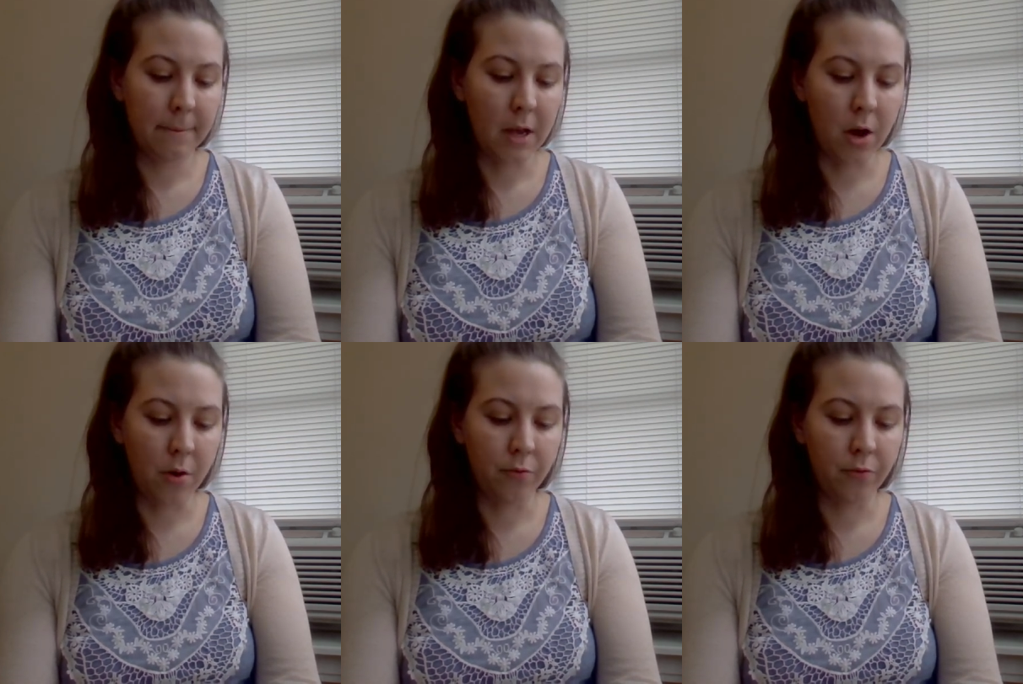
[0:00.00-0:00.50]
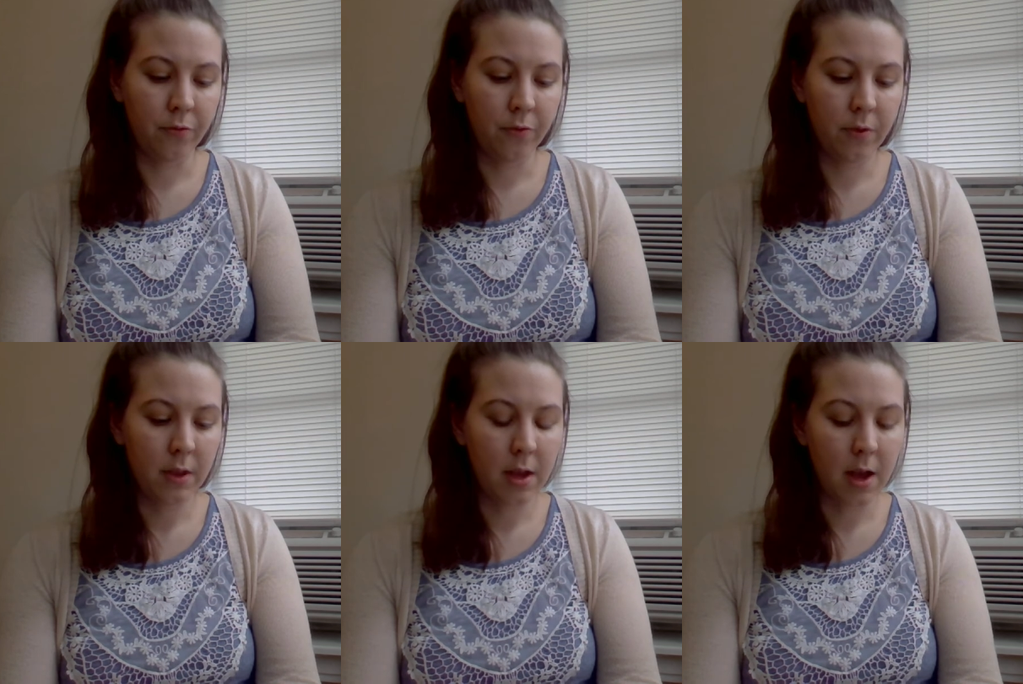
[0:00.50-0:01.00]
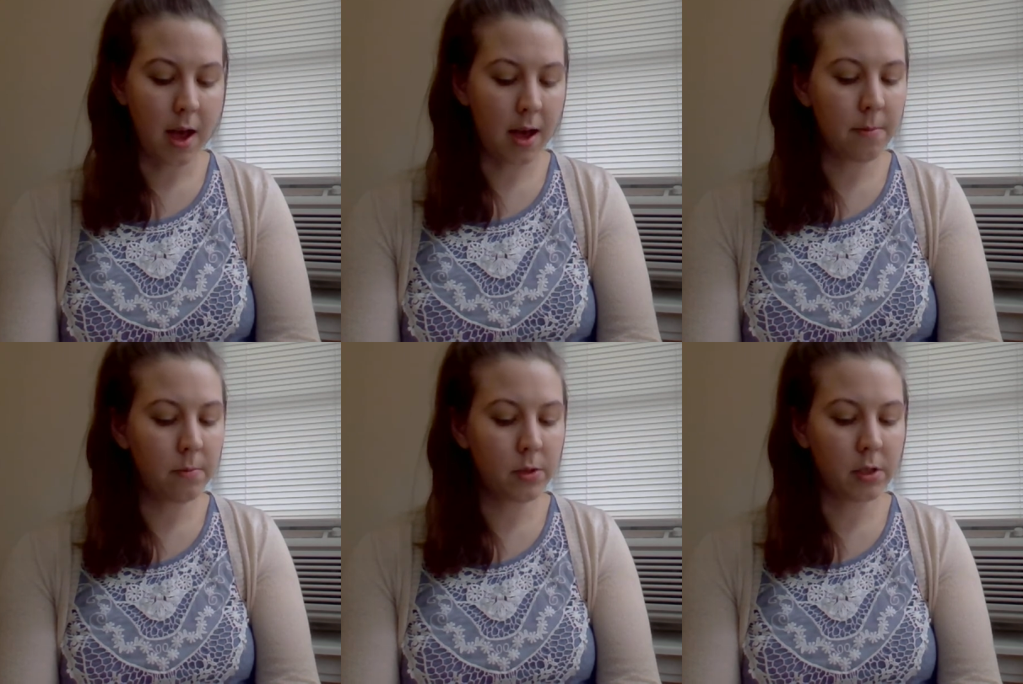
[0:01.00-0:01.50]
Oh,
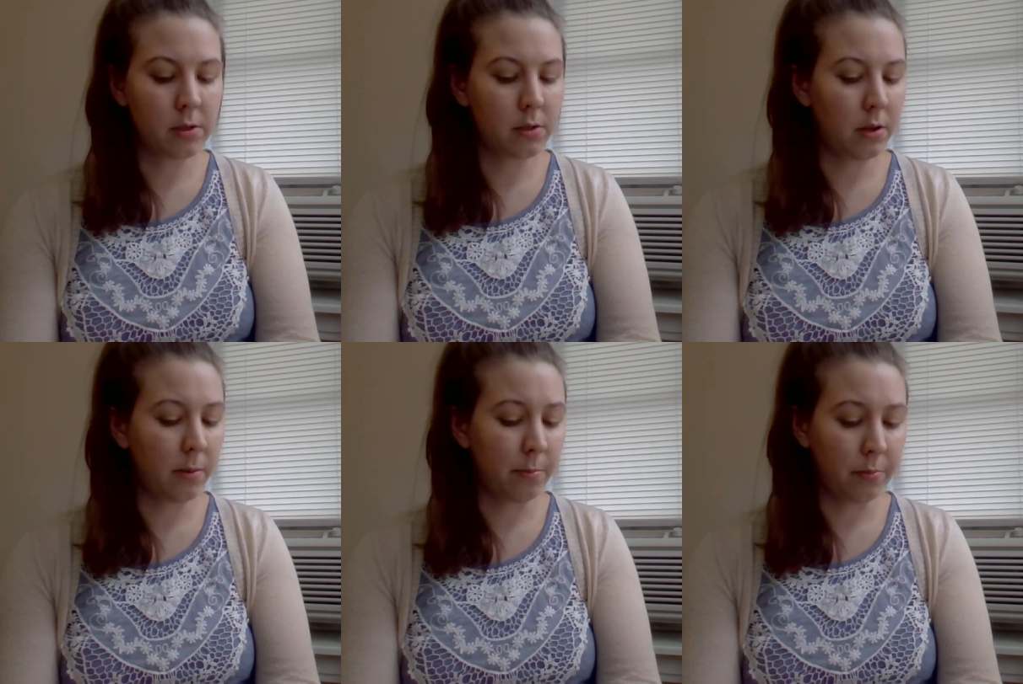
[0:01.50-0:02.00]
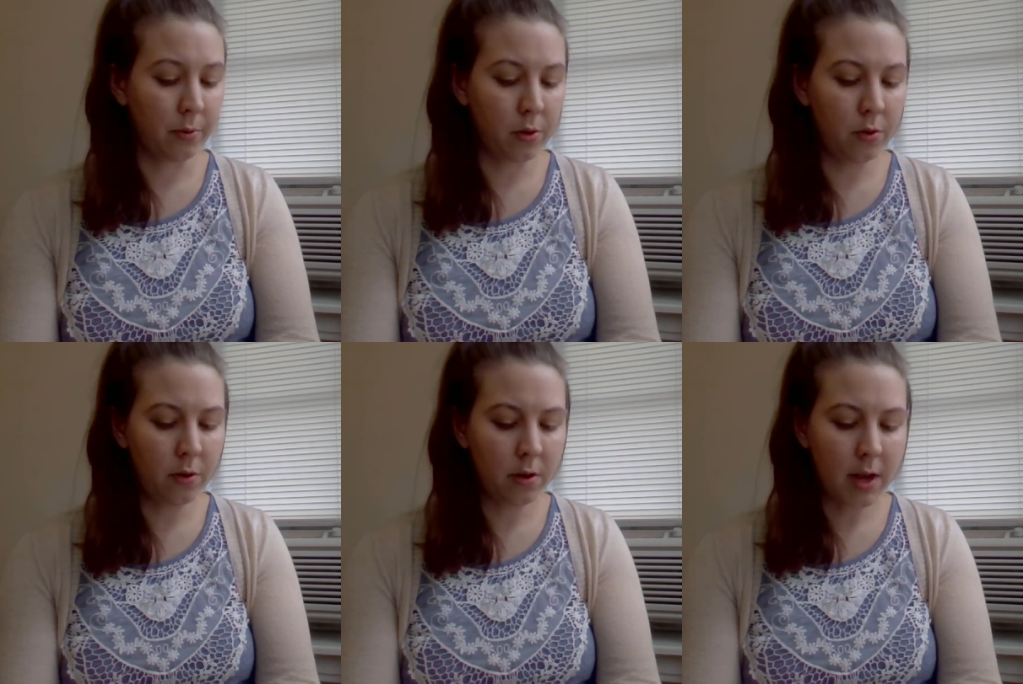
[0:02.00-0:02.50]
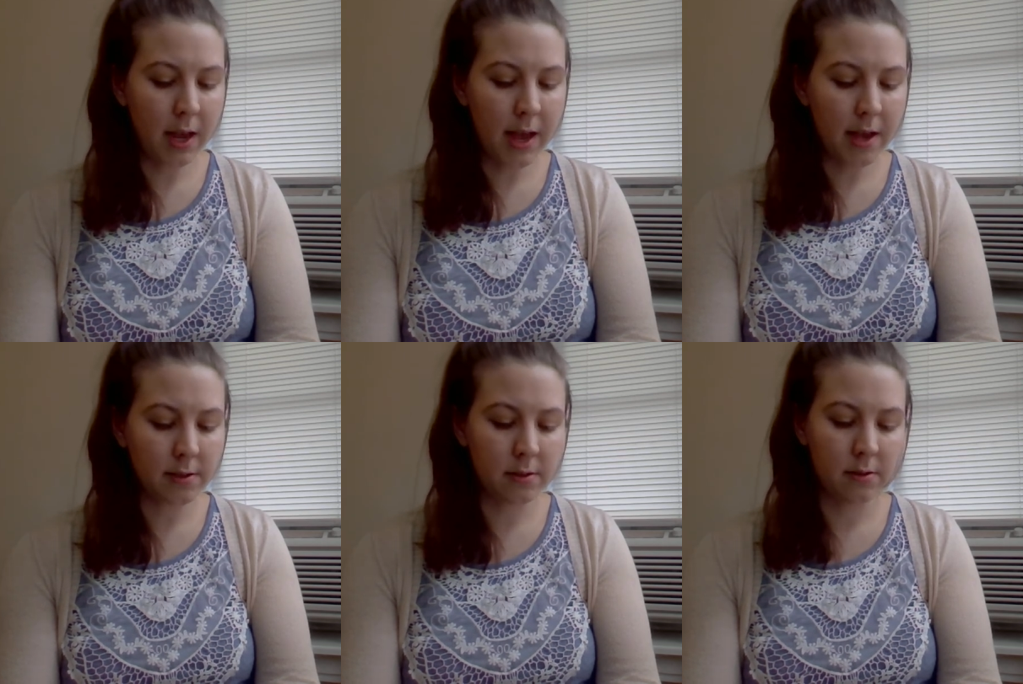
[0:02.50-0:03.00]
I'm just a prude, I
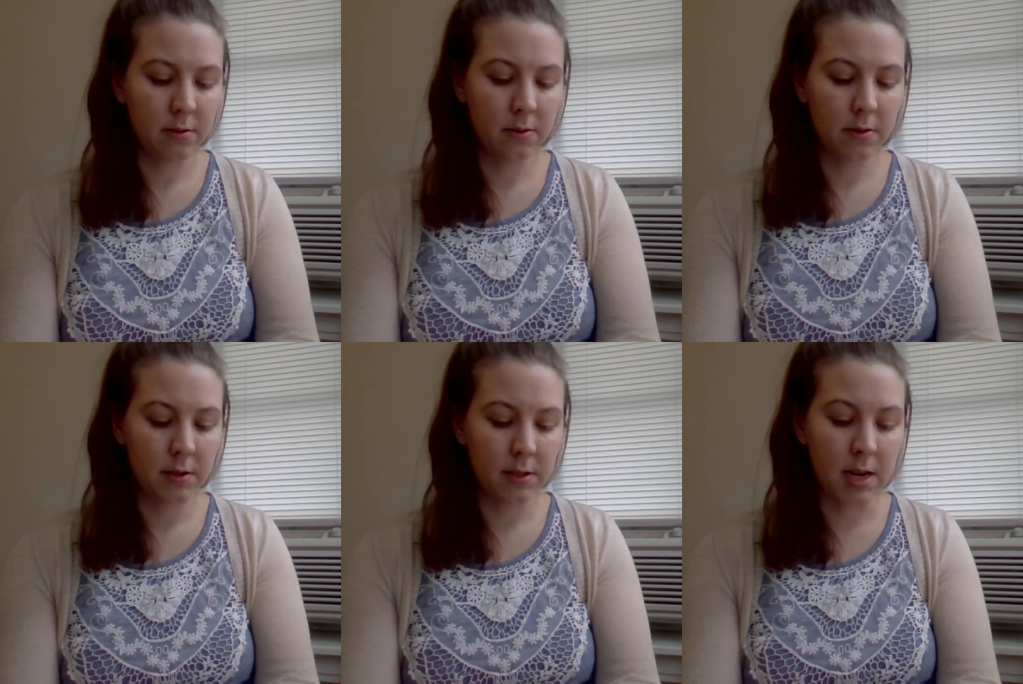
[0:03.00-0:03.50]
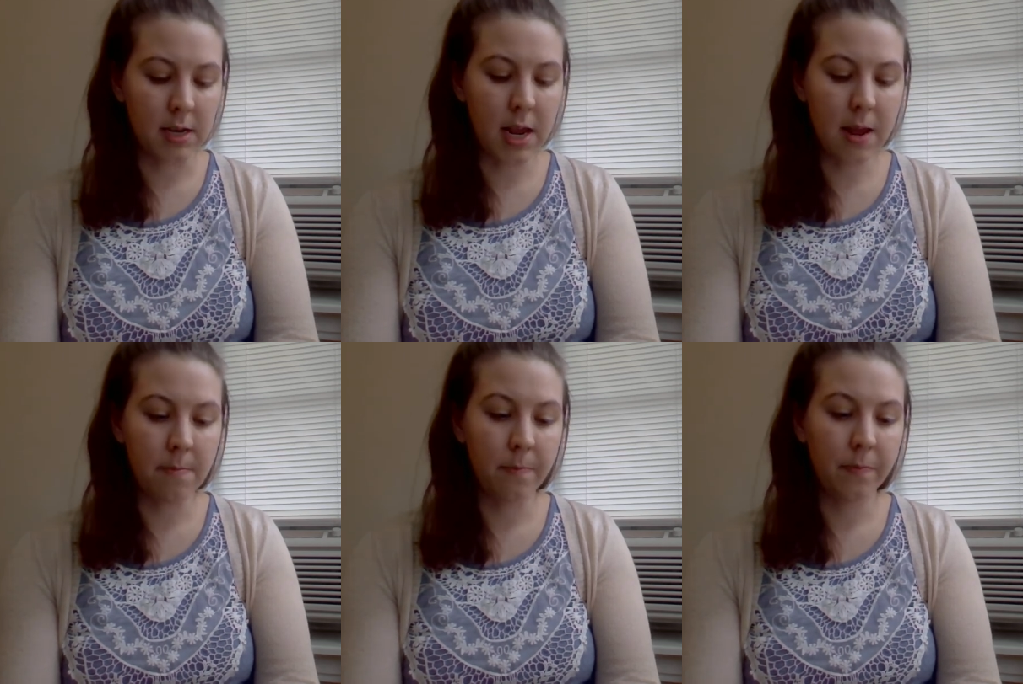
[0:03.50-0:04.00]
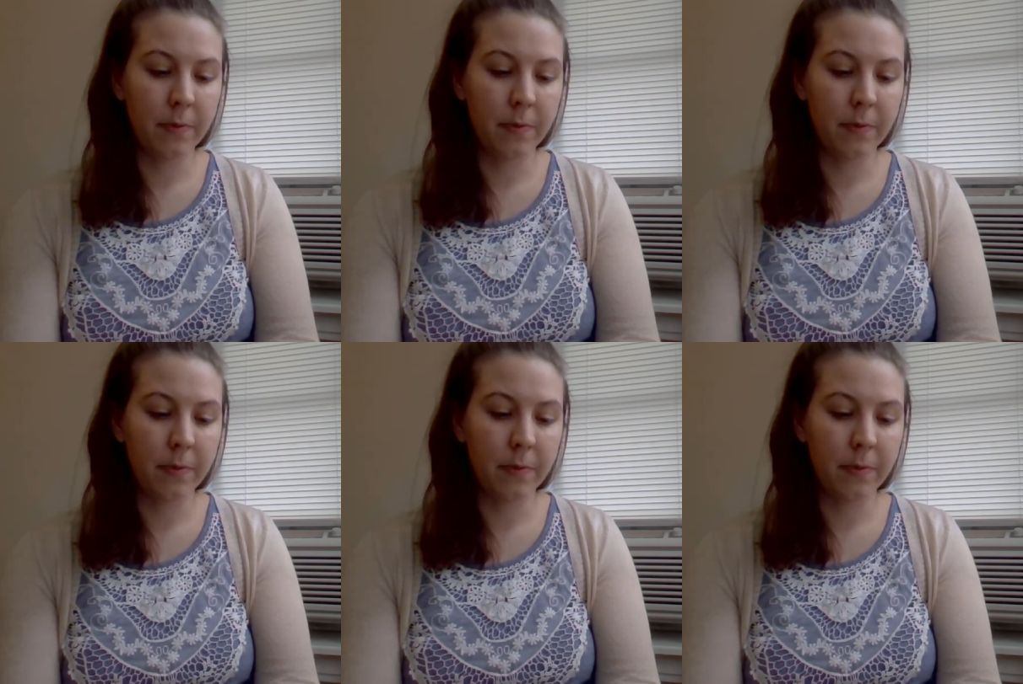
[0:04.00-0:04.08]
guess, said Dee.